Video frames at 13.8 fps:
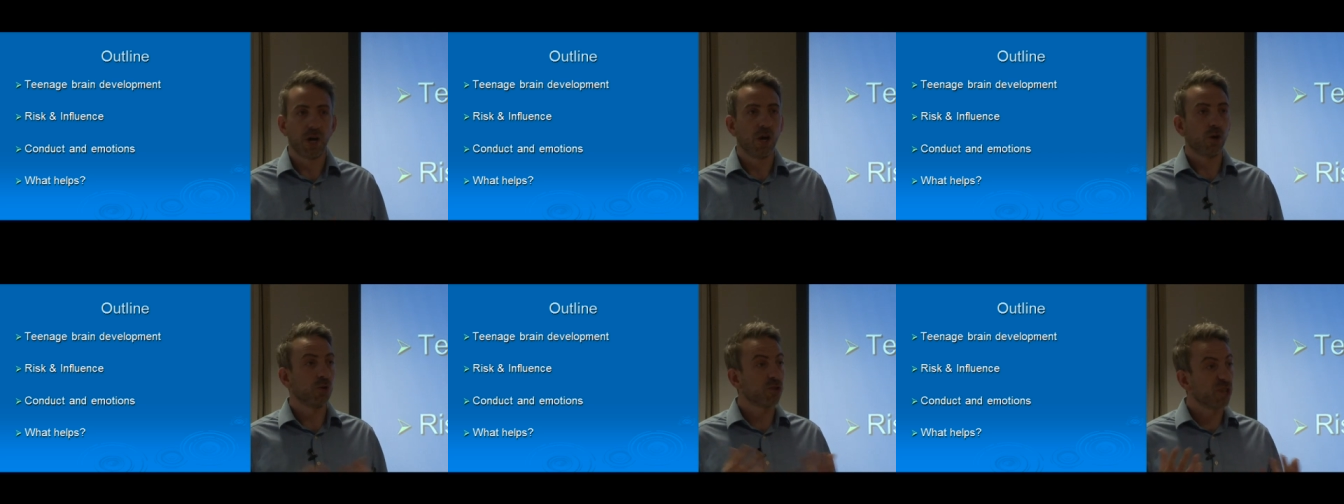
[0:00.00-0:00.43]

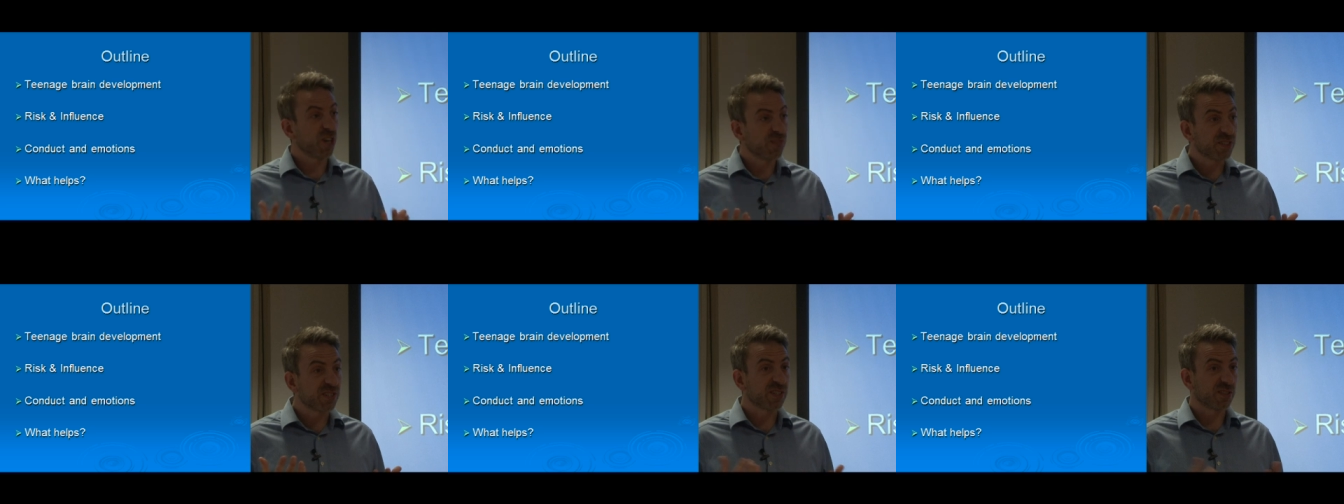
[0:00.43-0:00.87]
or
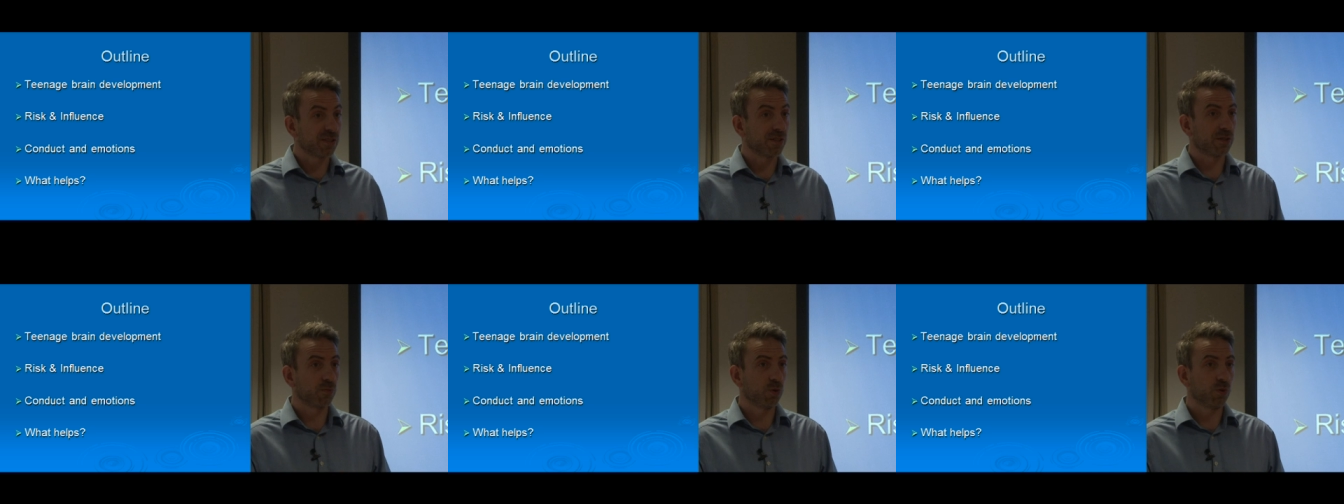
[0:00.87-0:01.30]
services can
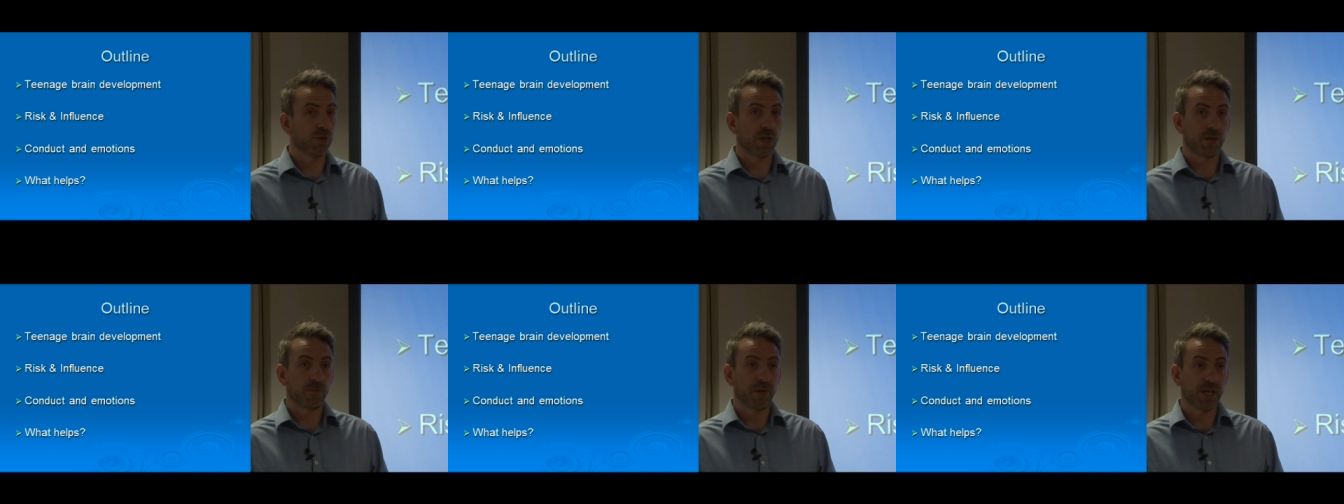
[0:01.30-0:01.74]
support
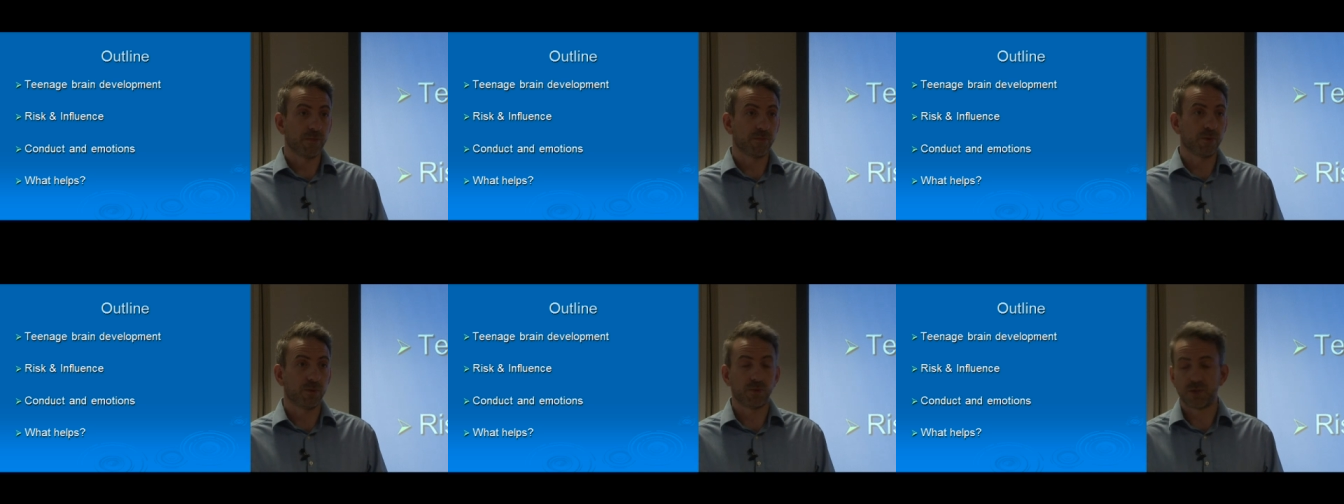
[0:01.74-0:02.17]
young
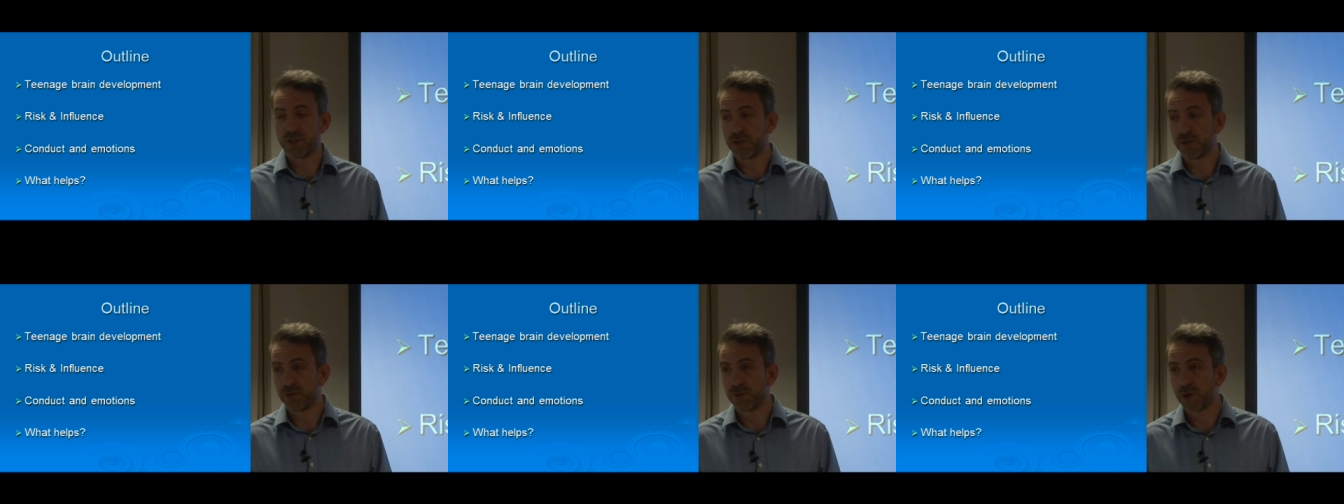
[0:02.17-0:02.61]
people
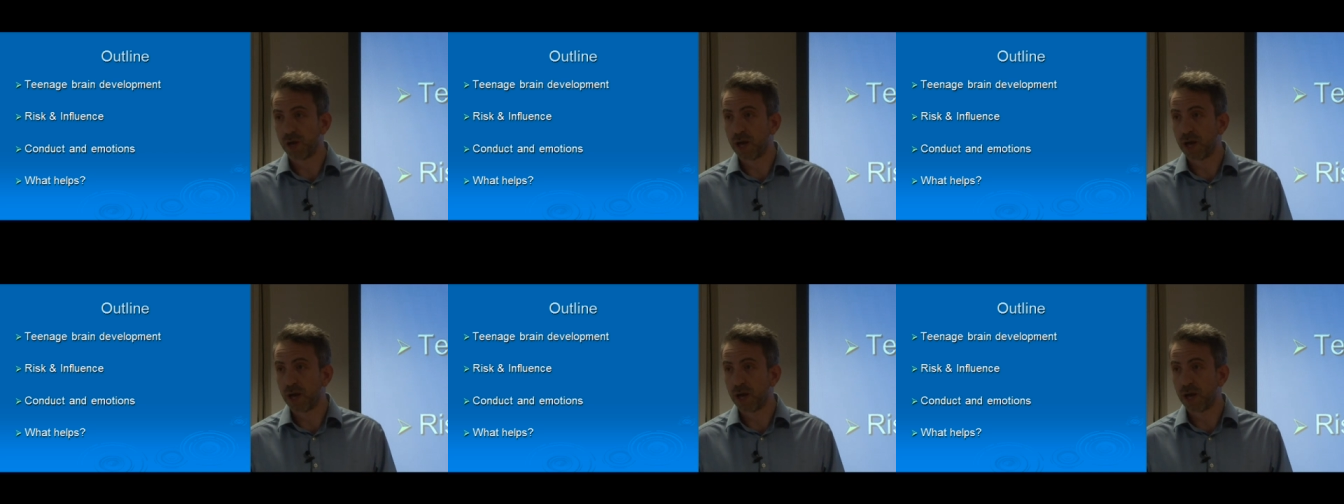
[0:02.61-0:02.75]
to